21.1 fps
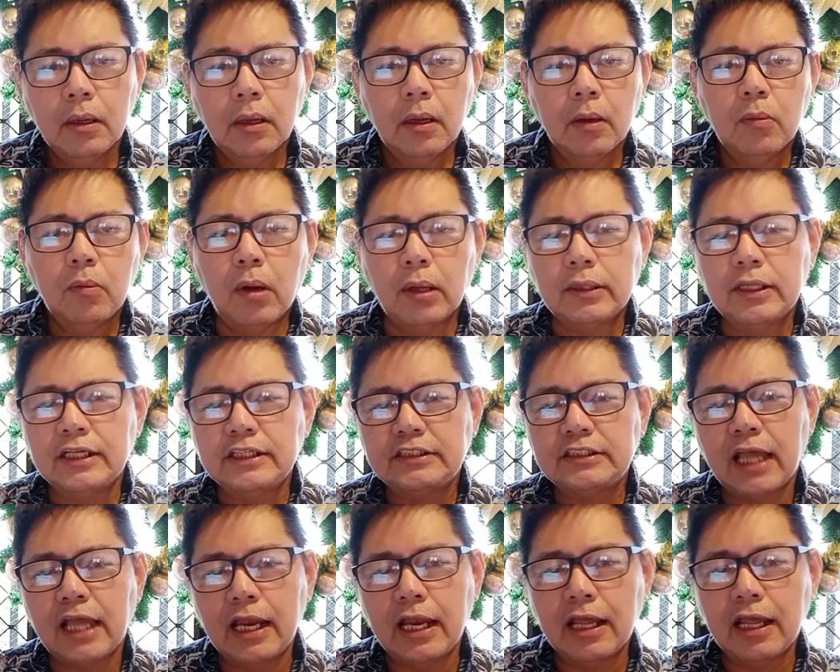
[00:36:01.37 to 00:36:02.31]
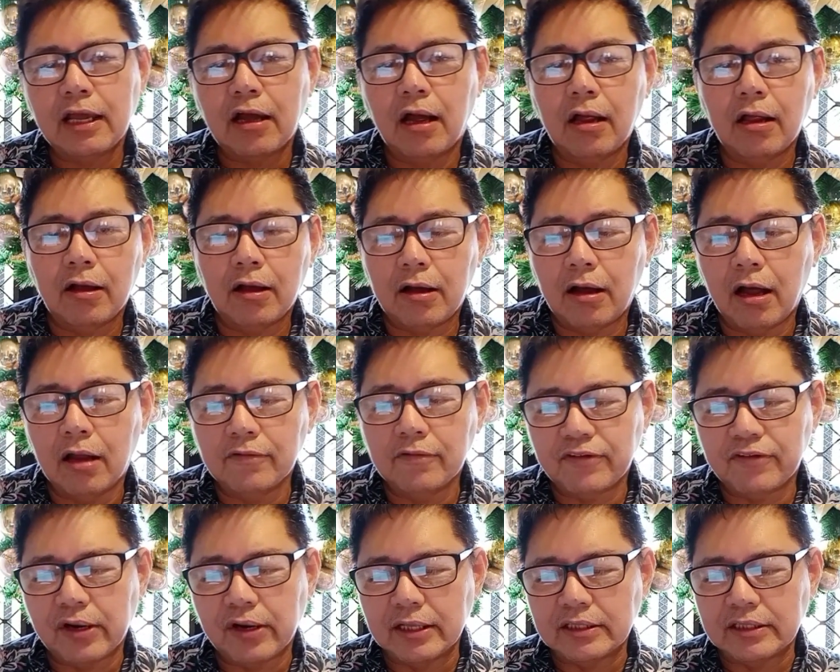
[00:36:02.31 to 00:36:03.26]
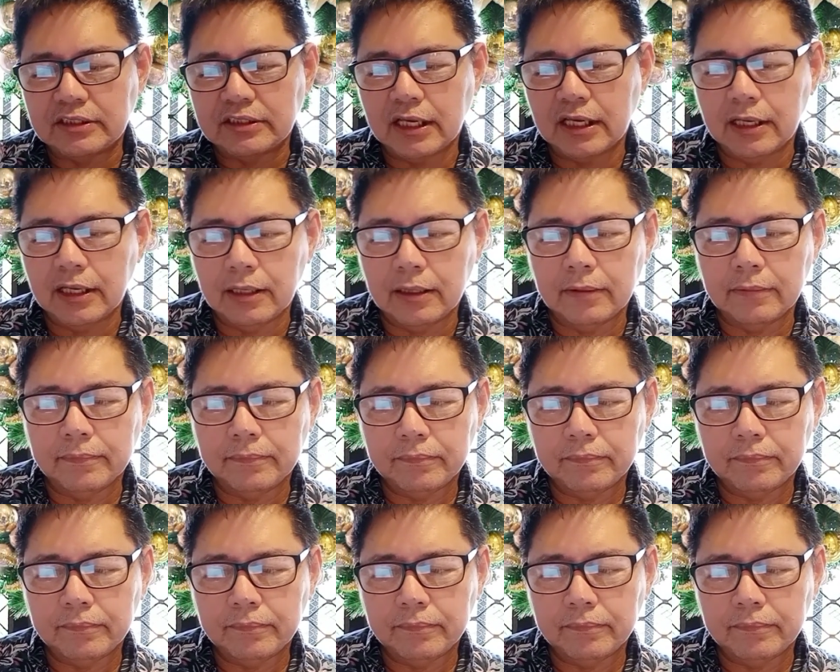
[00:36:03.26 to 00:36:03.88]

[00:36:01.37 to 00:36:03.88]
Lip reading: What is teleconferencing?